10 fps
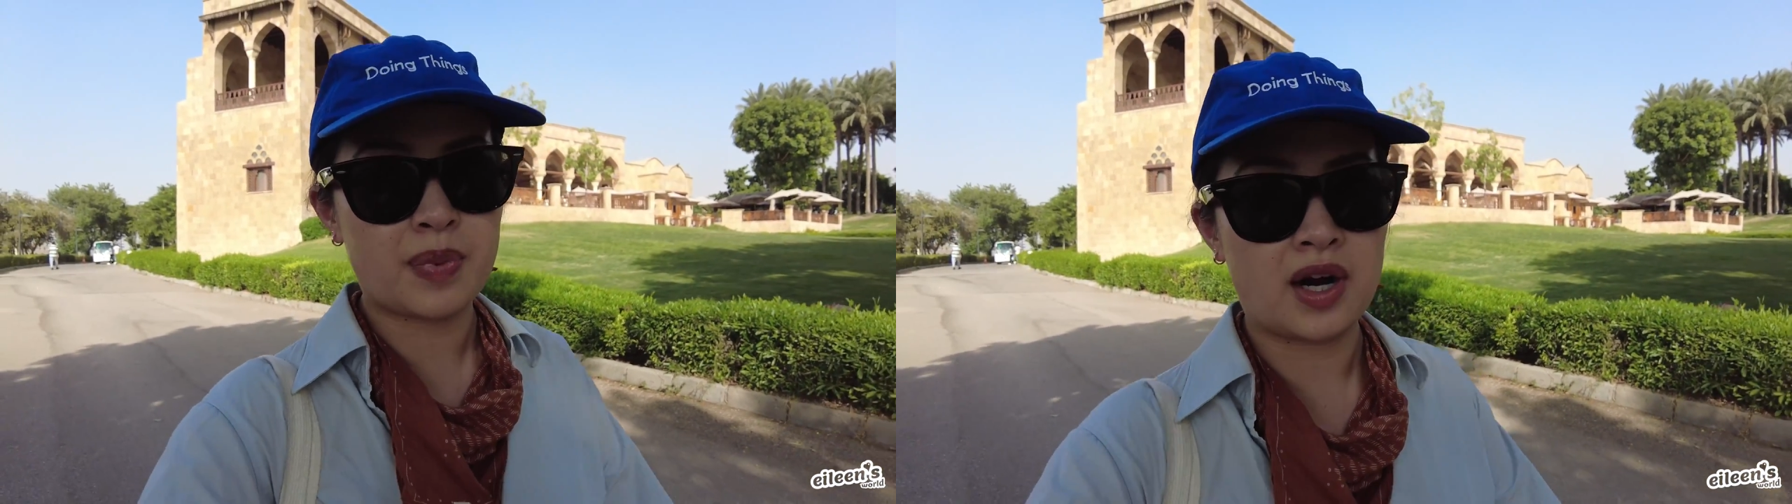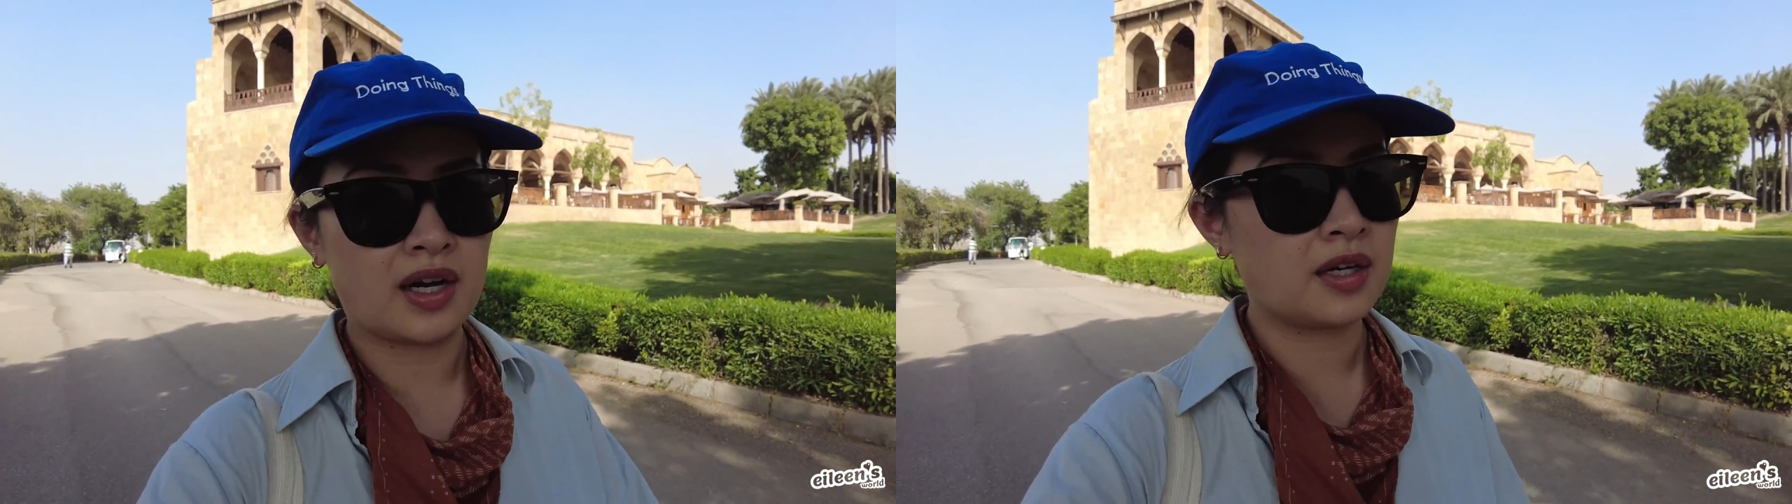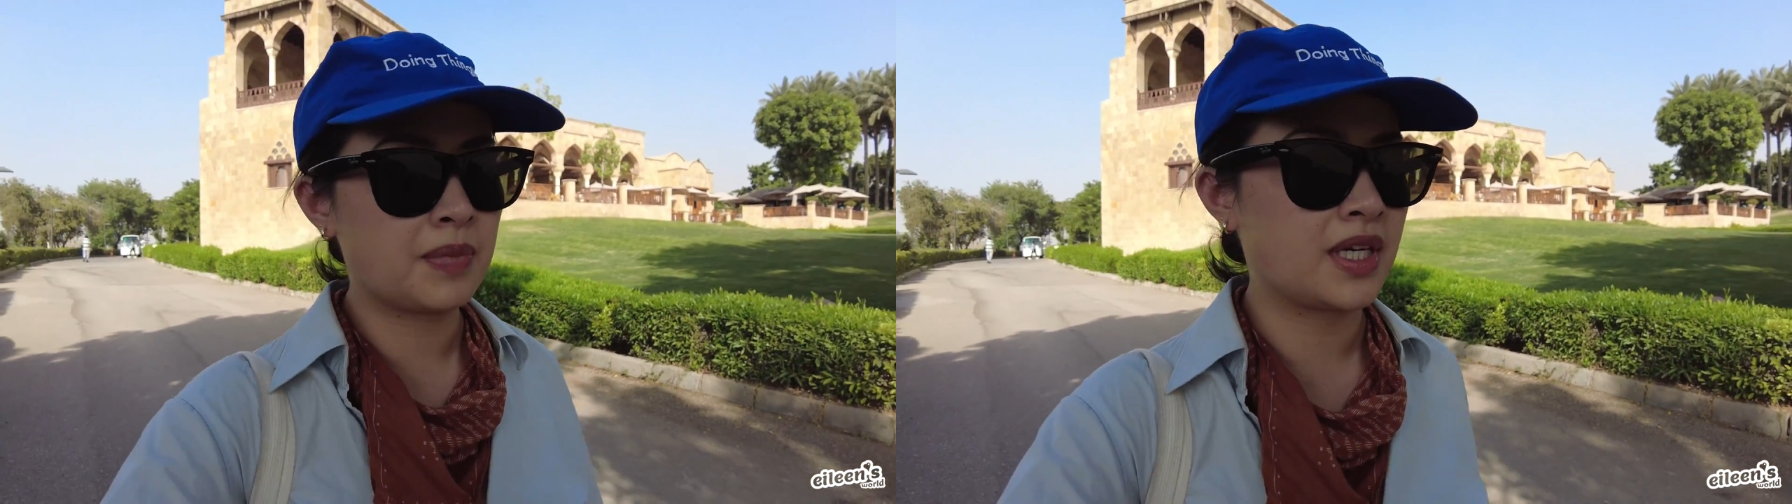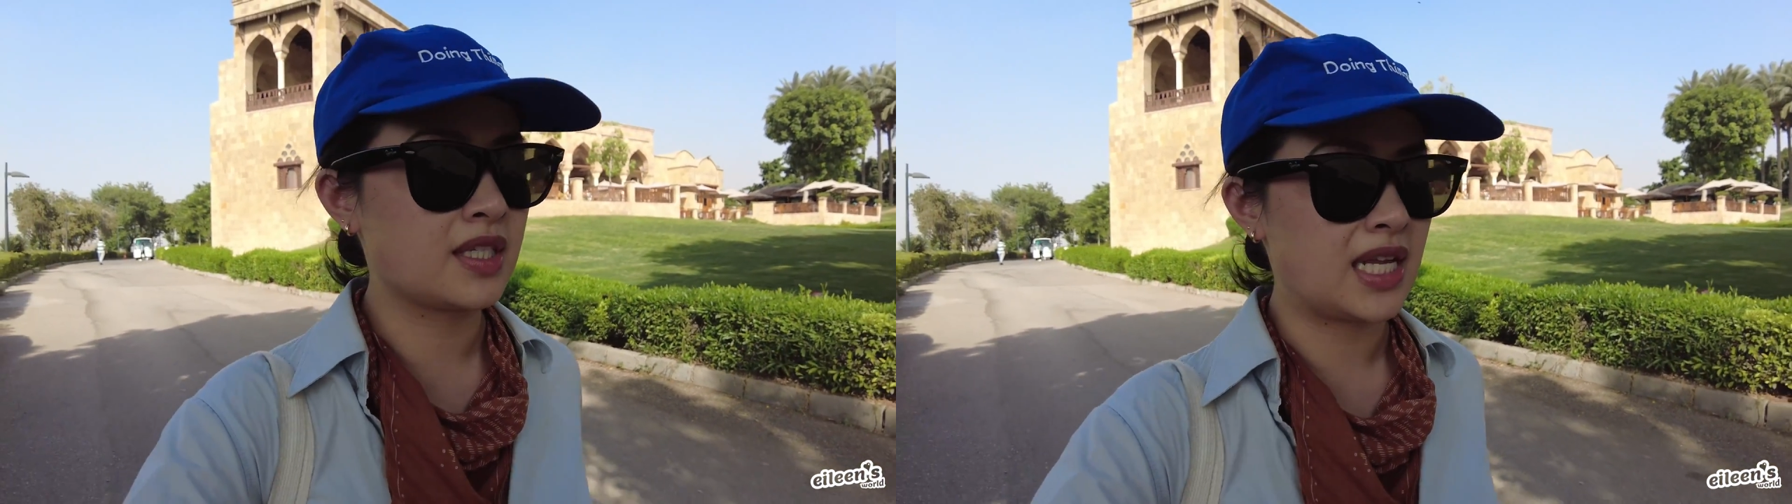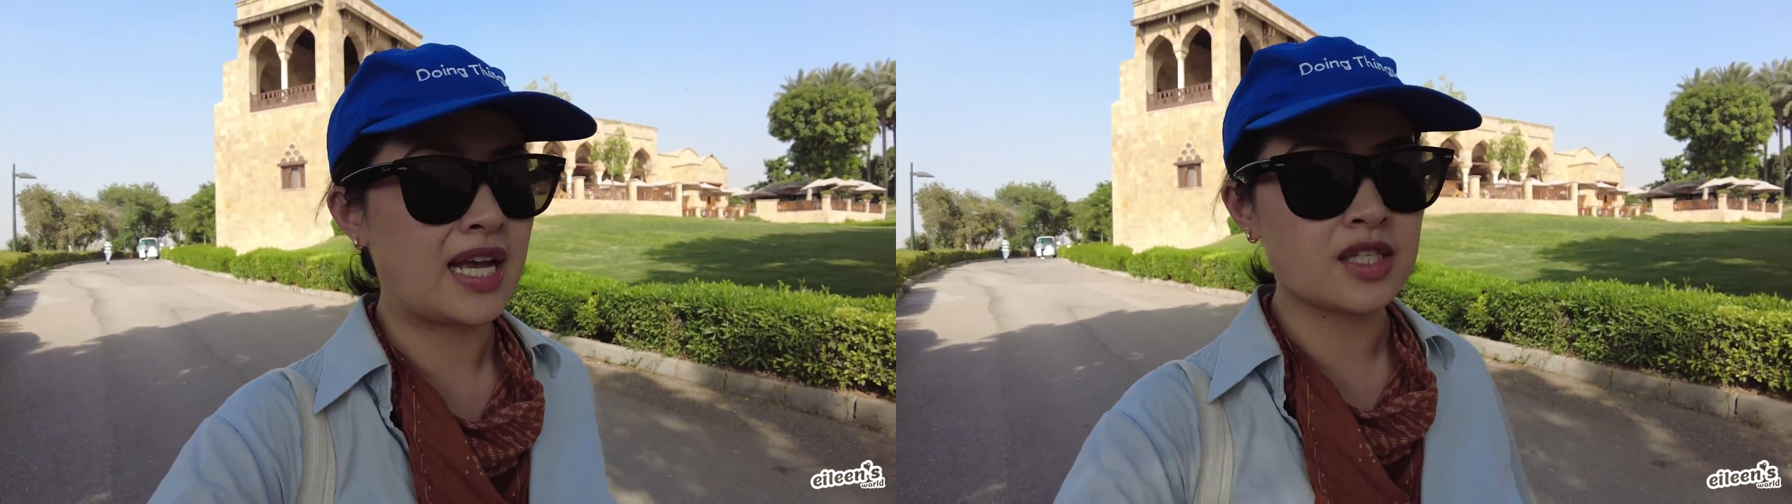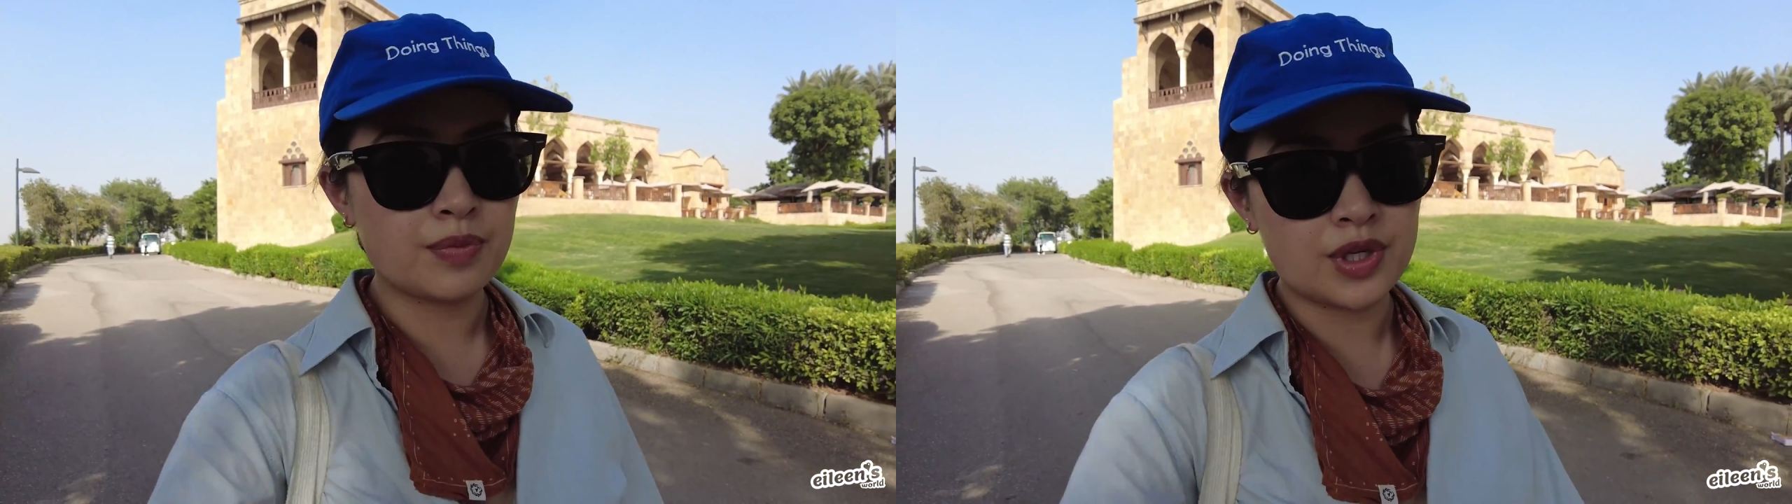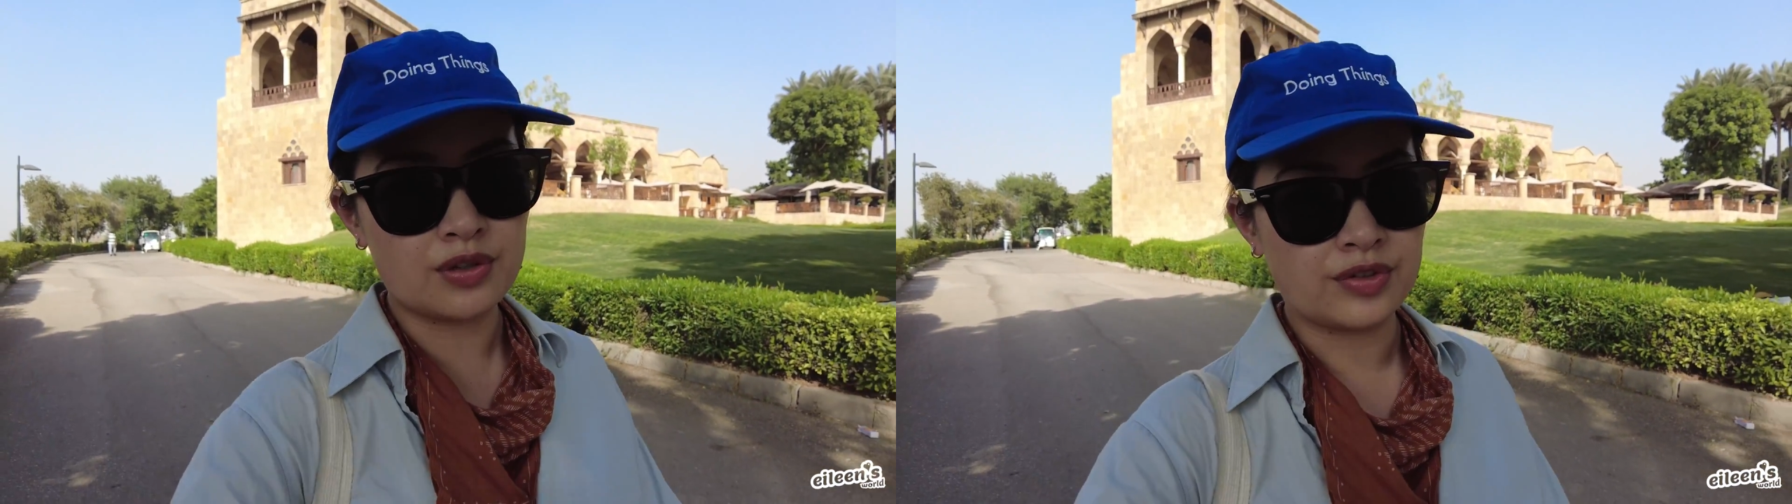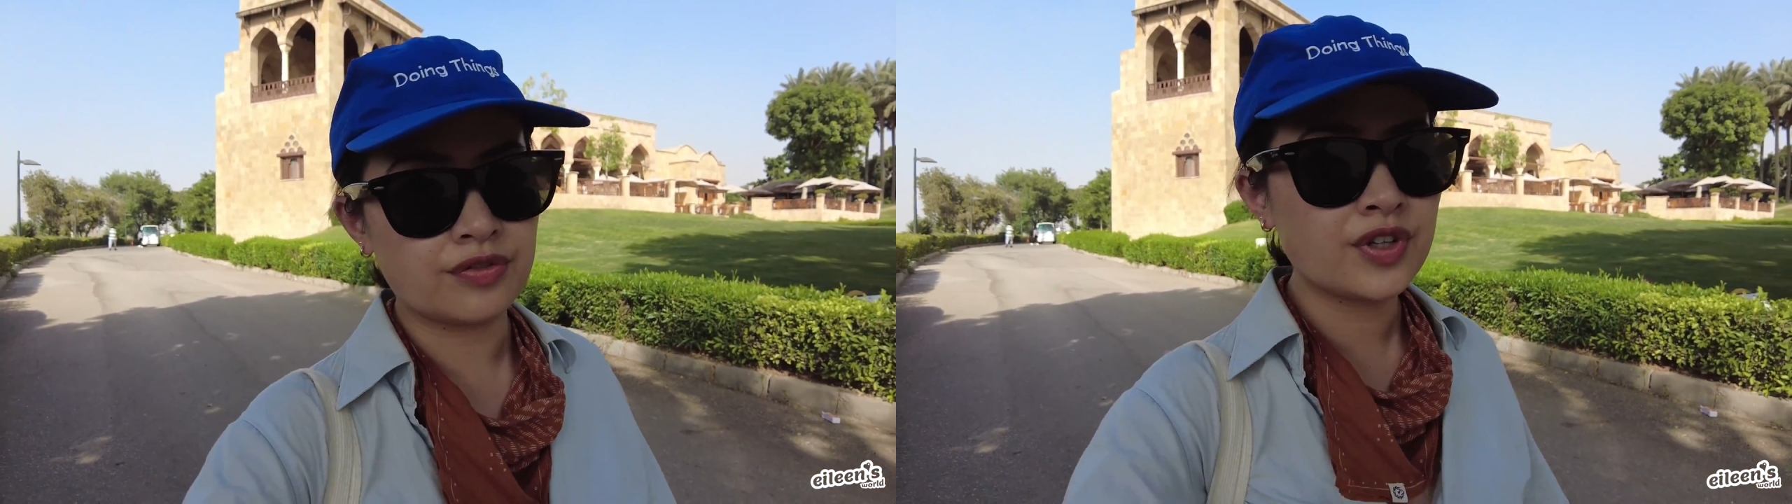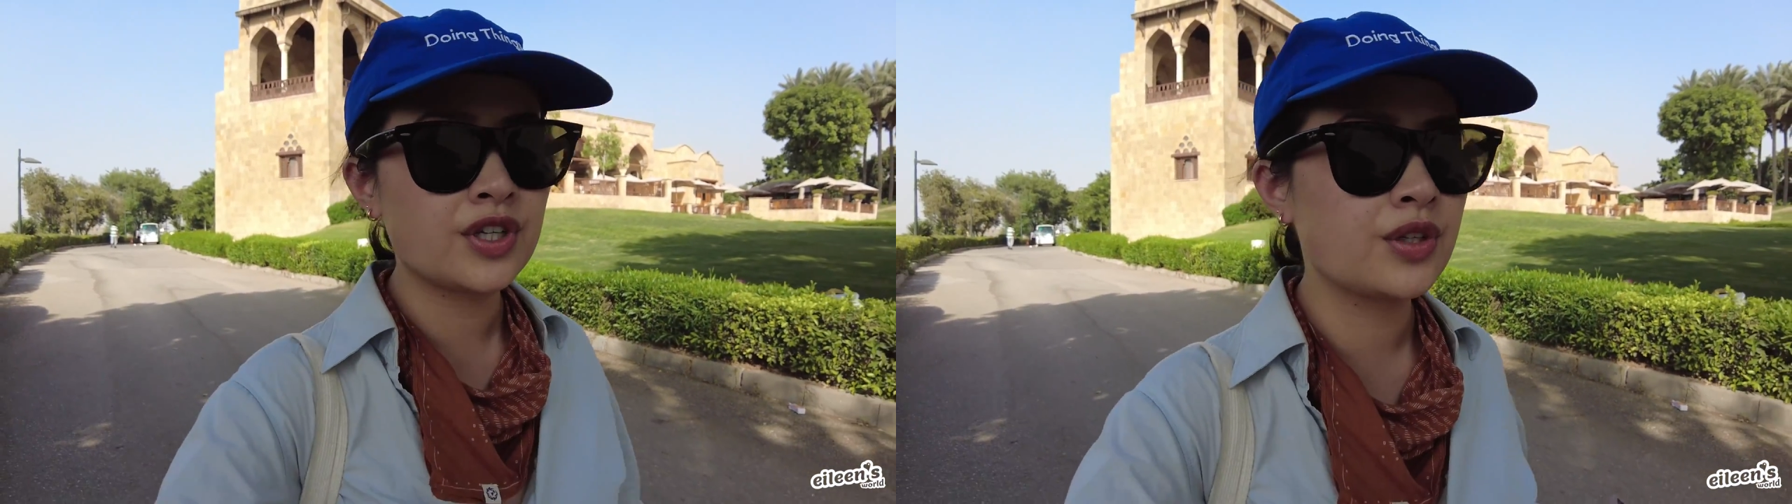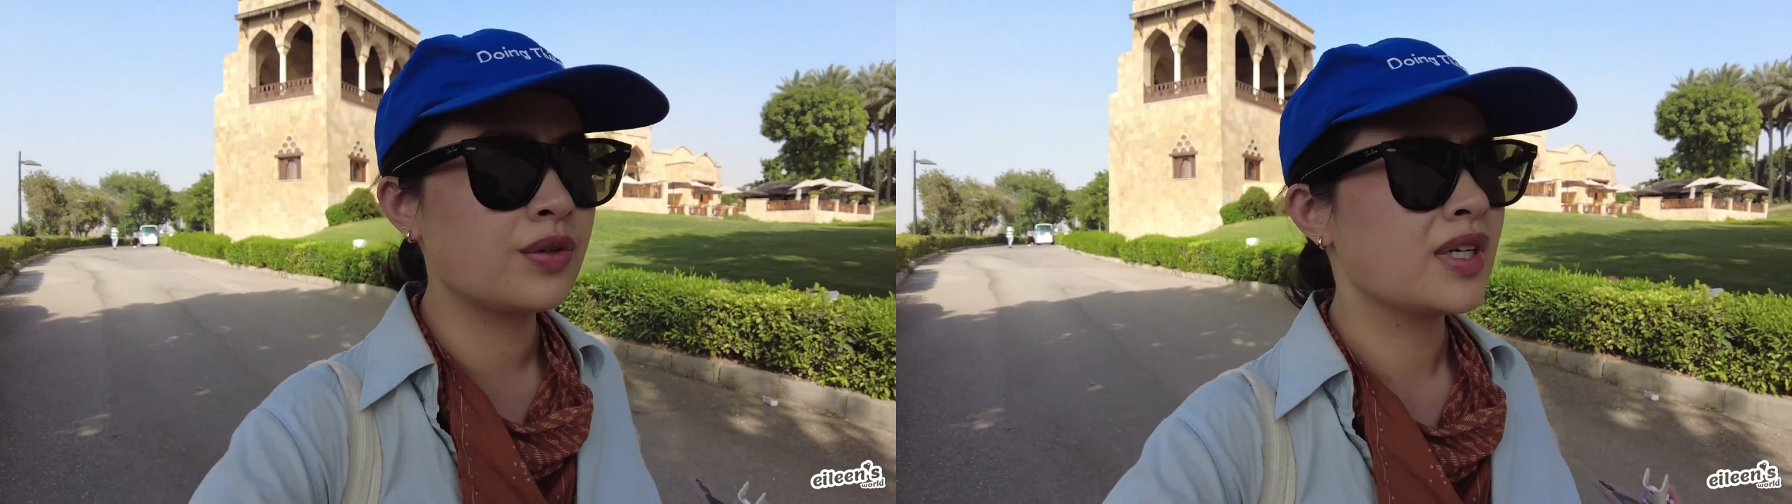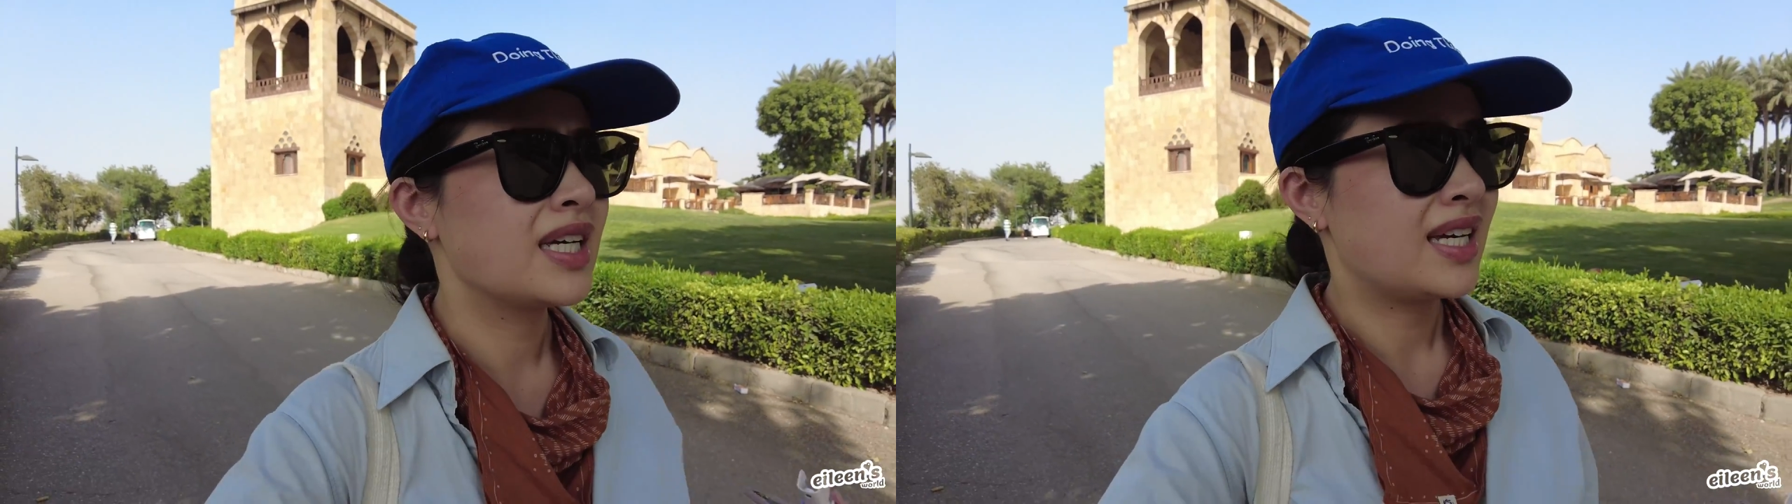park because it has a beautiful view.